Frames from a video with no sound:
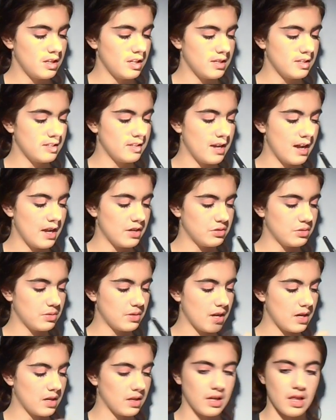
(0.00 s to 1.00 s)
this natural
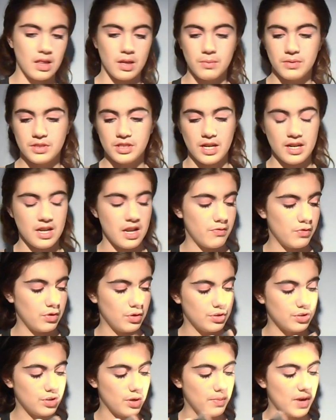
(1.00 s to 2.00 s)
kind of colour which I never
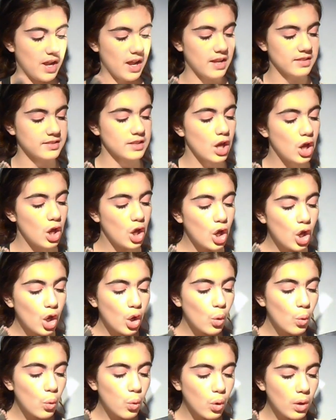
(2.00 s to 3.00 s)
used on my eyes.
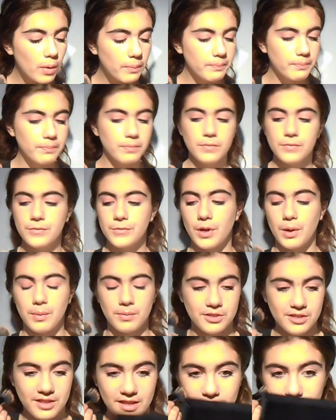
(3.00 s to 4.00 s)
So
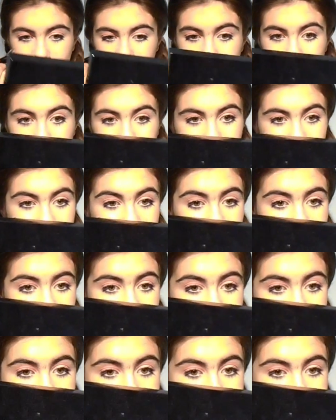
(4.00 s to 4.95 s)
I'm just going to use it on my face.